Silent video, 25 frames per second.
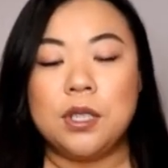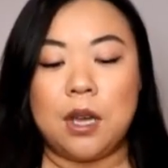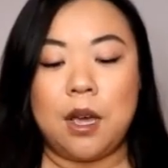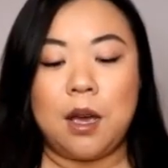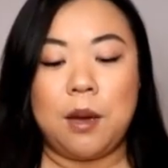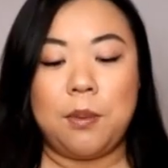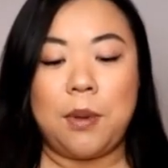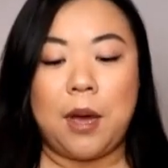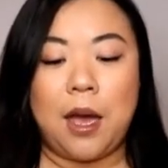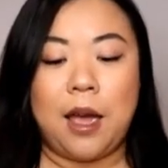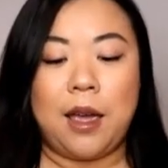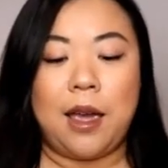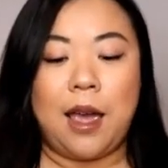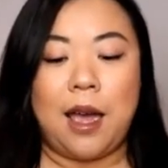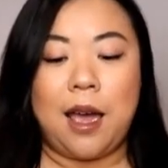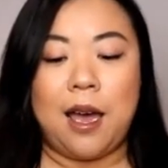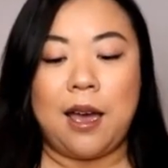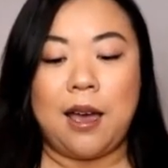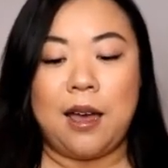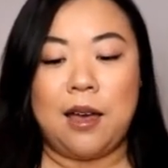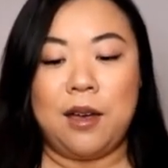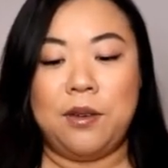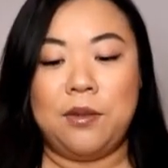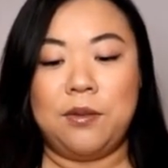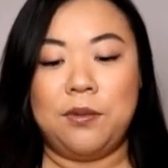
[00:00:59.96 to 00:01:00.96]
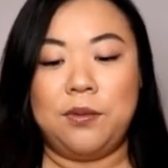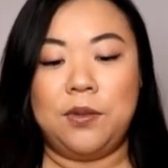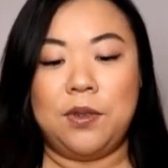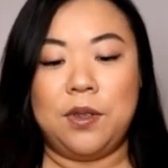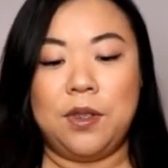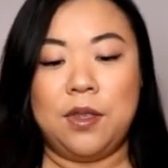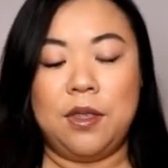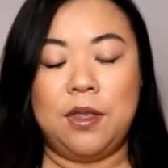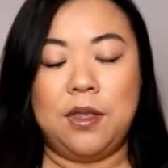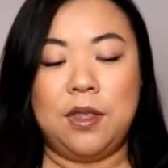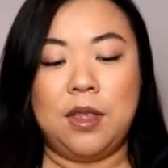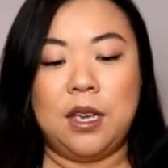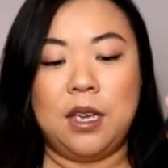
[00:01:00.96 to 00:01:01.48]
up I have
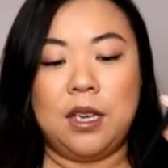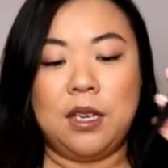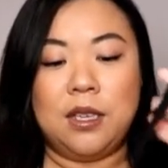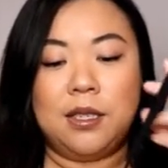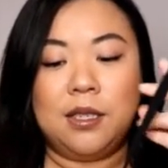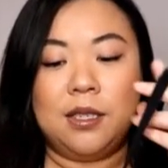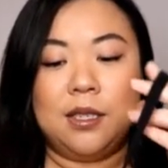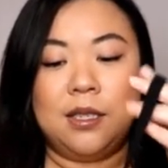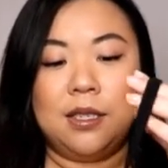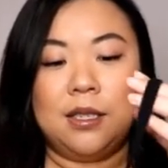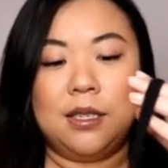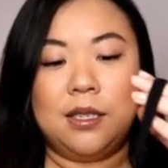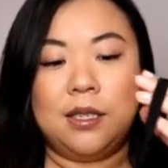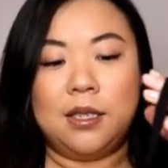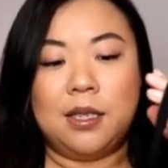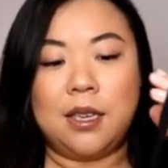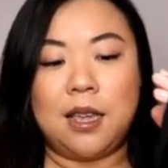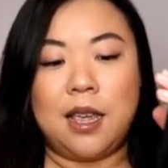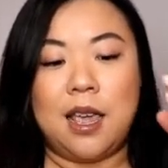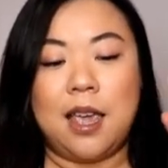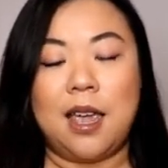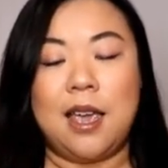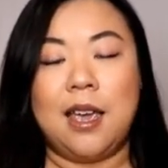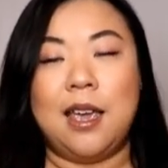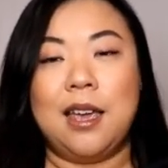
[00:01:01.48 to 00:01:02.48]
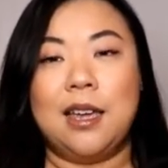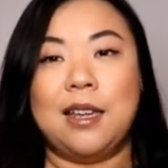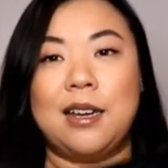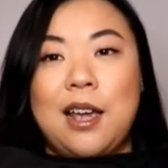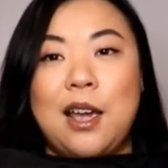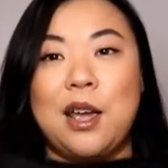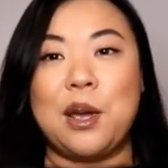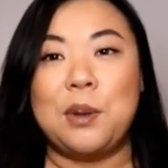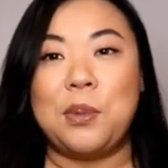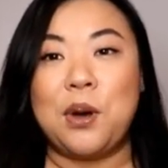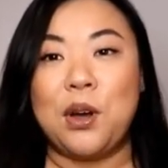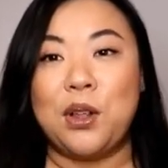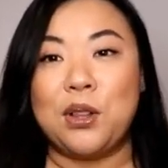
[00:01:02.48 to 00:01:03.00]
this, and
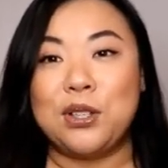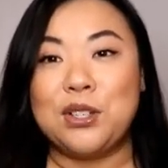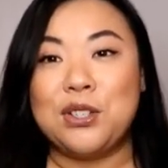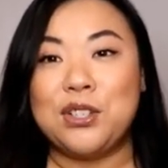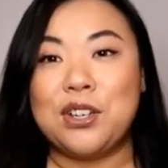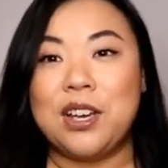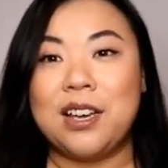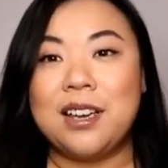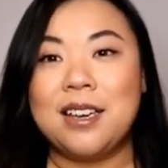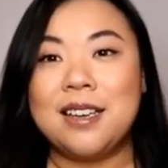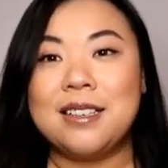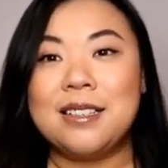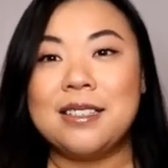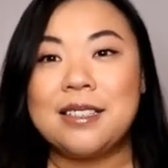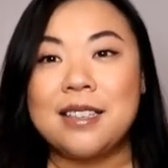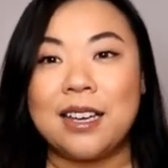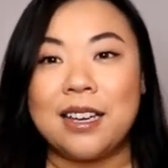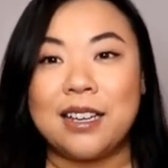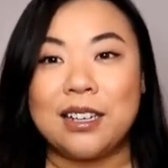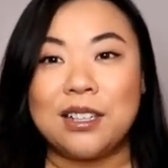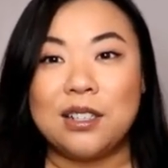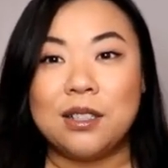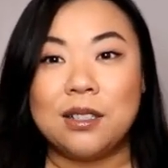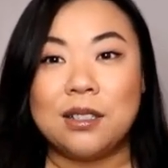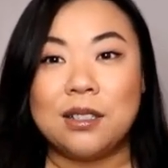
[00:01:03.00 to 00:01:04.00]
I apologize, I